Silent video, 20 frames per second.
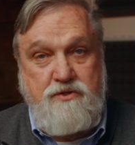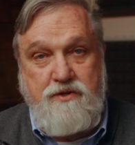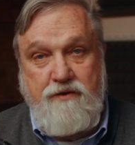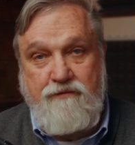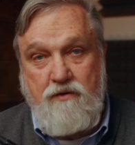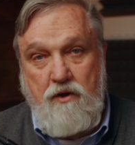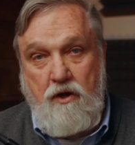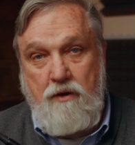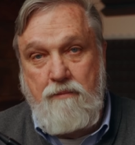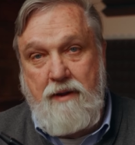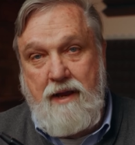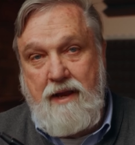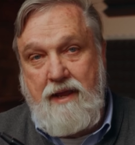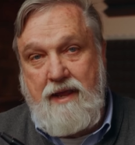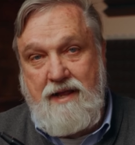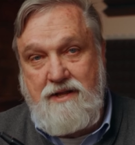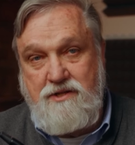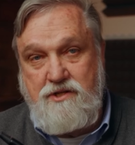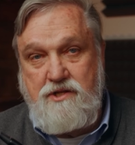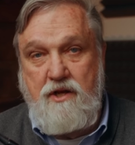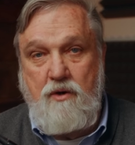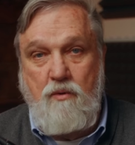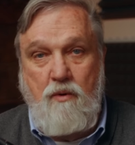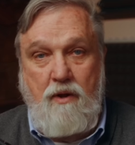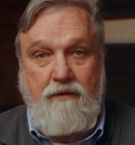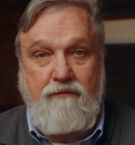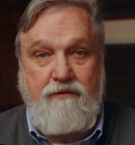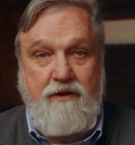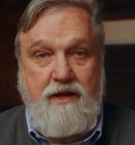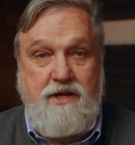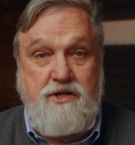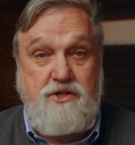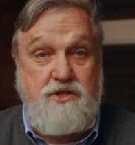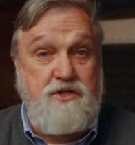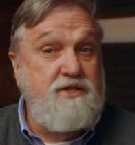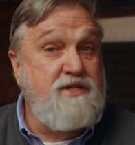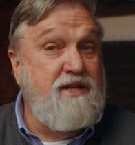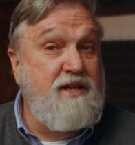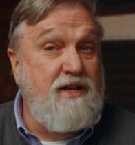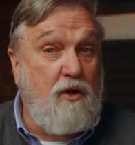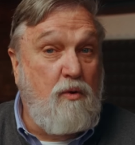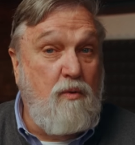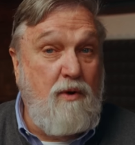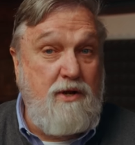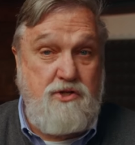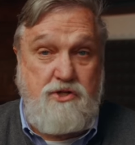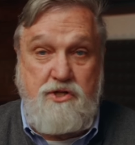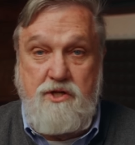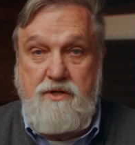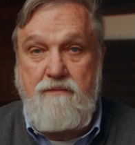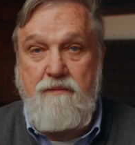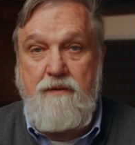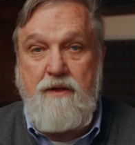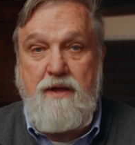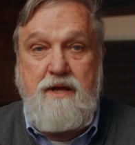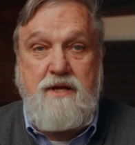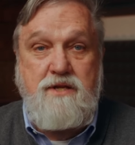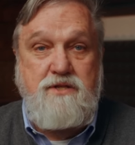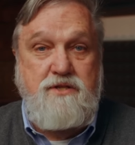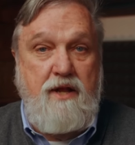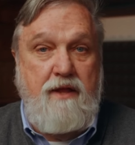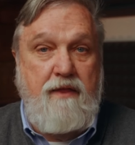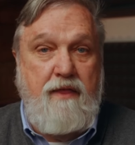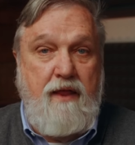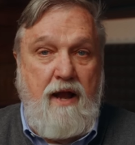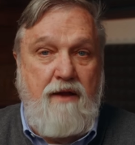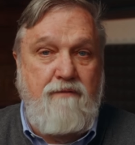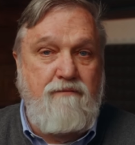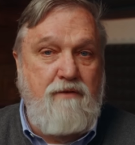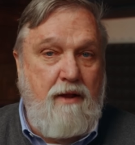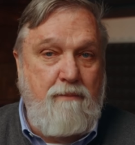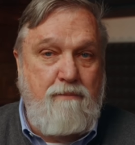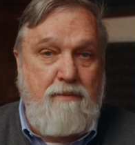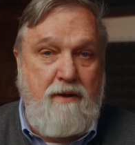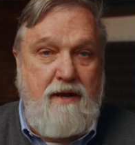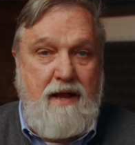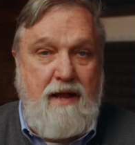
have called my counseling qualifications into question, saying that I've not been